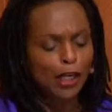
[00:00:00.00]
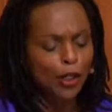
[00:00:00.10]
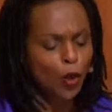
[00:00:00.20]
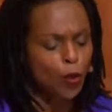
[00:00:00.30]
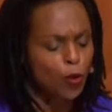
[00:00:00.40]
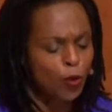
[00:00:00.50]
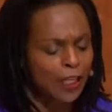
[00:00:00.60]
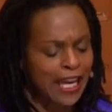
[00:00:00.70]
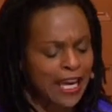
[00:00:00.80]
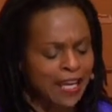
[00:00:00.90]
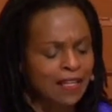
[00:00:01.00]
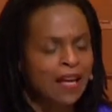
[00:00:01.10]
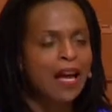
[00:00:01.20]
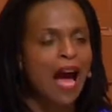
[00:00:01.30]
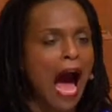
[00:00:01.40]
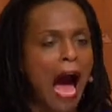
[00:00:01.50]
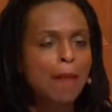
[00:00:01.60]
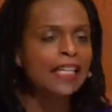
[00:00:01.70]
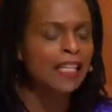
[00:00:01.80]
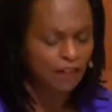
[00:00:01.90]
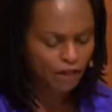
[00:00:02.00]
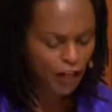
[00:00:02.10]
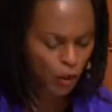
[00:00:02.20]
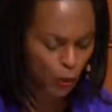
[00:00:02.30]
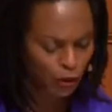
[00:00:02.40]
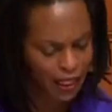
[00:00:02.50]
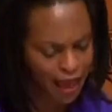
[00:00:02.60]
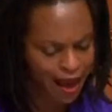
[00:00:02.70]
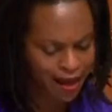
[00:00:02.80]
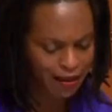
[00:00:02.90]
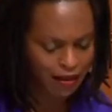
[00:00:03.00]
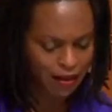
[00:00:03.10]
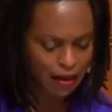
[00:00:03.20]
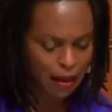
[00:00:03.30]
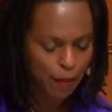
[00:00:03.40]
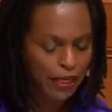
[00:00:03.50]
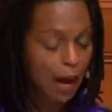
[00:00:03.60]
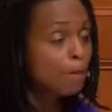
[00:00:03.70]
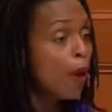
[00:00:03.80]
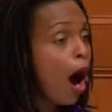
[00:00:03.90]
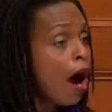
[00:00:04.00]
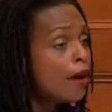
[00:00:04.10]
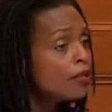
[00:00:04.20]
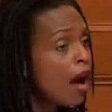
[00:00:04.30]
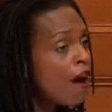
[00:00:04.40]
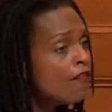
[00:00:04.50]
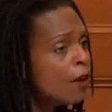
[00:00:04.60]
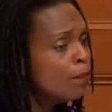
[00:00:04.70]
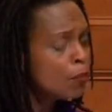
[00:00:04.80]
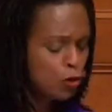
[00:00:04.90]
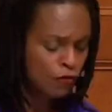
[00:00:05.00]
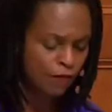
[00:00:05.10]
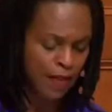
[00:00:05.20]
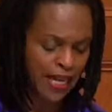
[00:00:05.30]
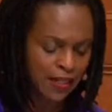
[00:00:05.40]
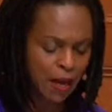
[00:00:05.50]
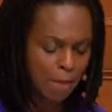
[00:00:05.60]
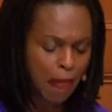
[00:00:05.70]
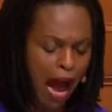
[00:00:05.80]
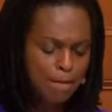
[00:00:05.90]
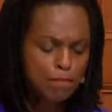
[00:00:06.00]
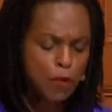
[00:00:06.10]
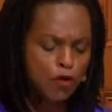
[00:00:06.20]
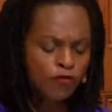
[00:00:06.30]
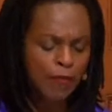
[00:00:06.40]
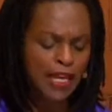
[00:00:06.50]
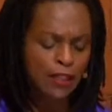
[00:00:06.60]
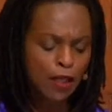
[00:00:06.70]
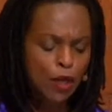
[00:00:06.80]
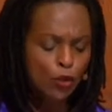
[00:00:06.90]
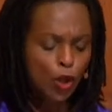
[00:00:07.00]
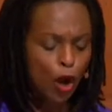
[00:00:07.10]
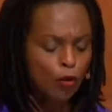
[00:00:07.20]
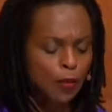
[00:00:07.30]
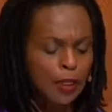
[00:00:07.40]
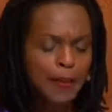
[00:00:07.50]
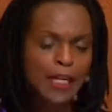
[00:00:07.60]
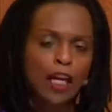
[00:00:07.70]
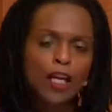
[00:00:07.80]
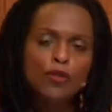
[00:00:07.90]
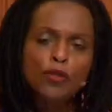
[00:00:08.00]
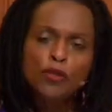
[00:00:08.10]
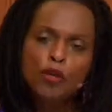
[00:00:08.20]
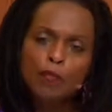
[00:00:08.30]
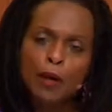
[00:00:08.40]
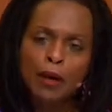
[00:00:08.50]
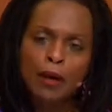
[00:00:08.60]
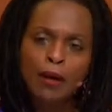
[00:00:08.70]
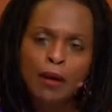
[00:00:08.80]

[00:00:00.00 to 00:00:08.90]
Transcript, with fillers: a cool kid. I'm an individual, yeah, but I'm part of a movement. My movement told me to be a consumer,